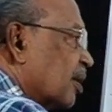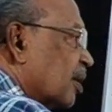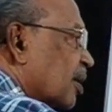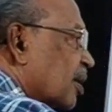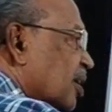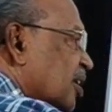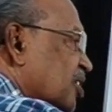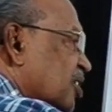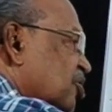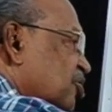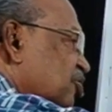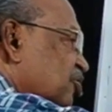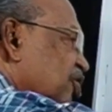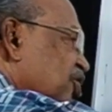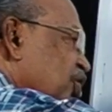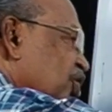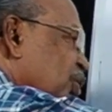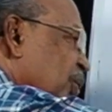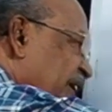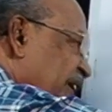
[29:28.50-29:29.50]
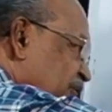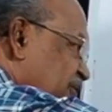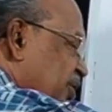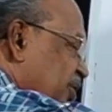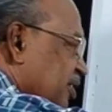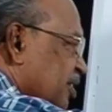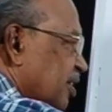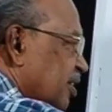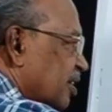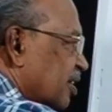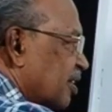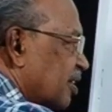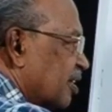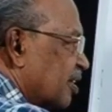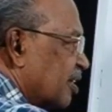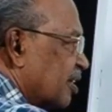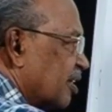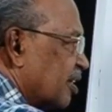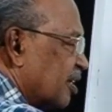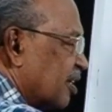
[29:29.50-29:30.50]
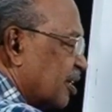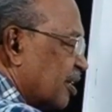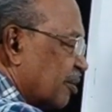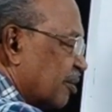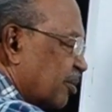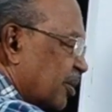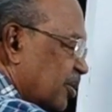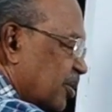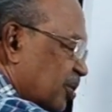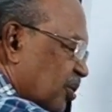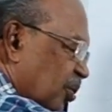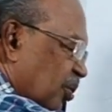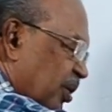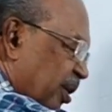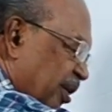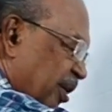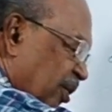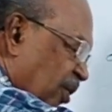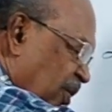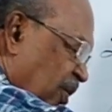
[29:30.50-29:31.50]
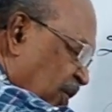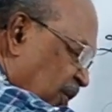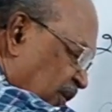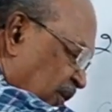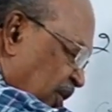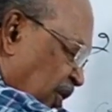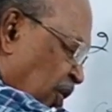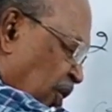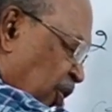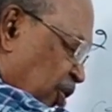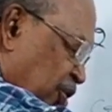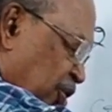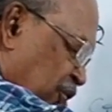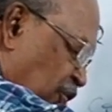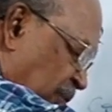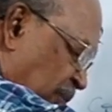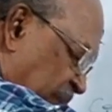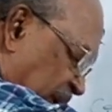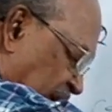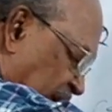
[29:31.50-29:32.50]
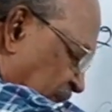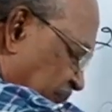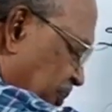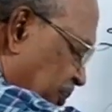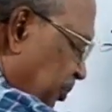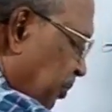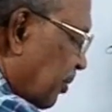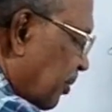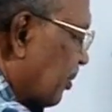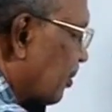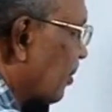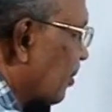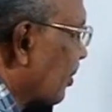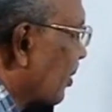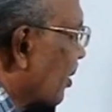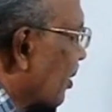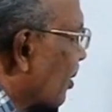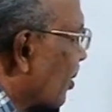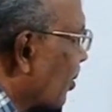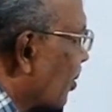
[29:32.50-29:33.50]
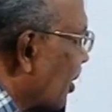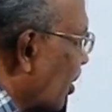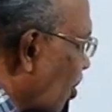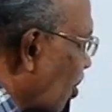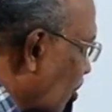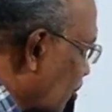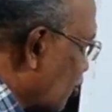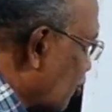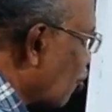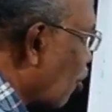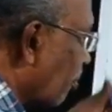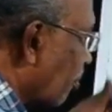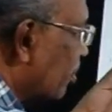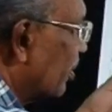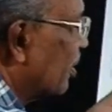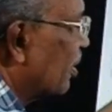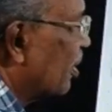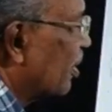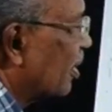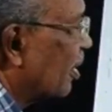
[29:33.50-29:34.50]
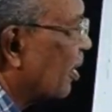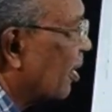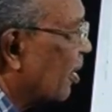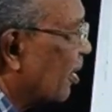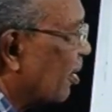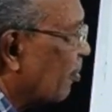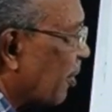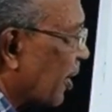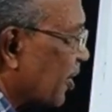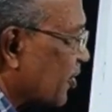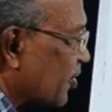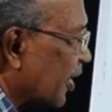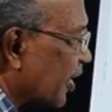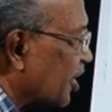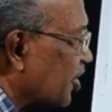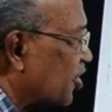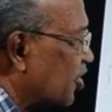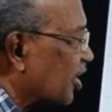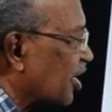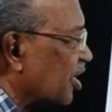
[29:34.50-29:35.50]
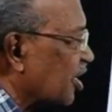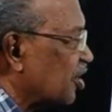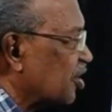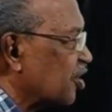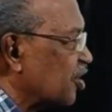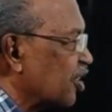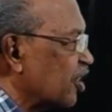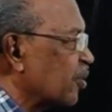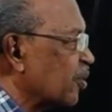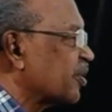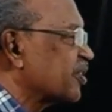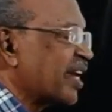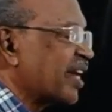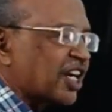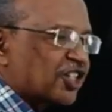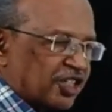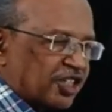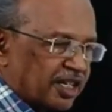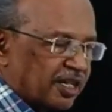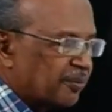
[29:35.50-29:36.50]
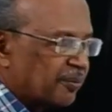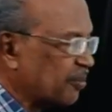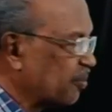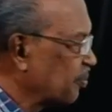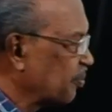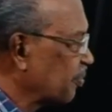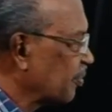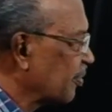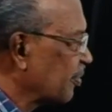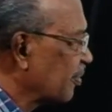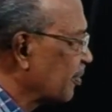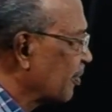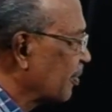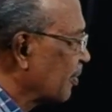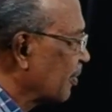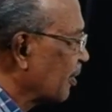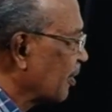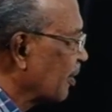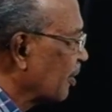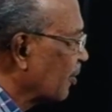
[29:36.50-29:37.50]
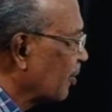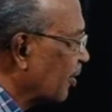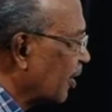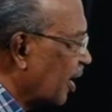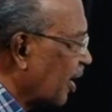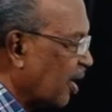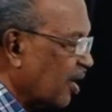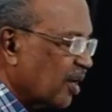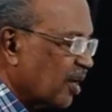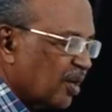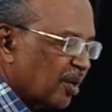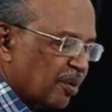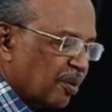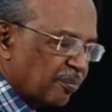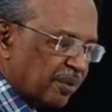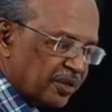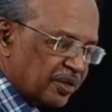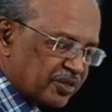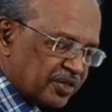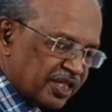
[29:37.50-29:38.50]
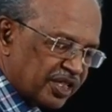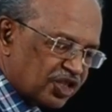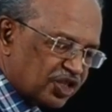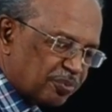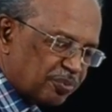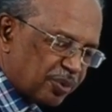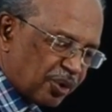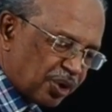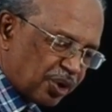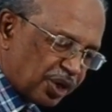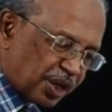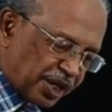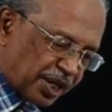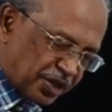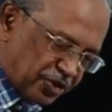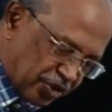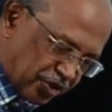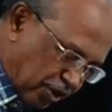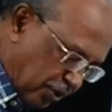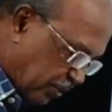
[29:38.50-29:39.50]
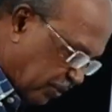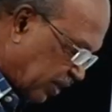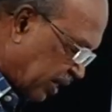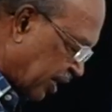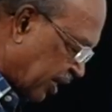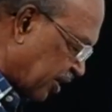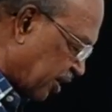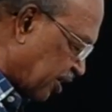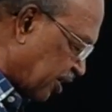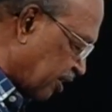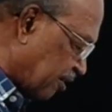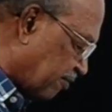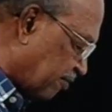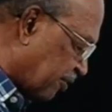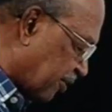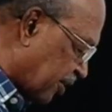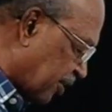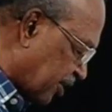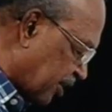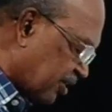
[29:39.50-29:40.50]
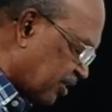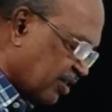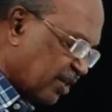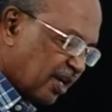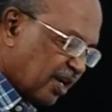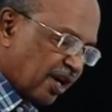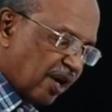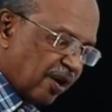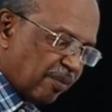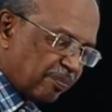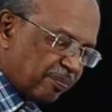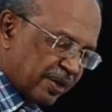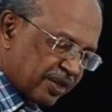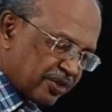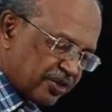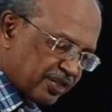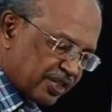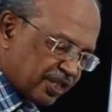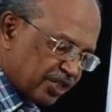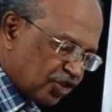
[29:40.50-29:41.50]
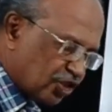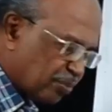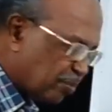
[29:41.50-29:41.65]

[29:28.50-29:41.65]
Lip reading: Continuous means going on, non-stopping. Okay, non-stop. Present continuous action. Okay, present progressive. Another term for it is present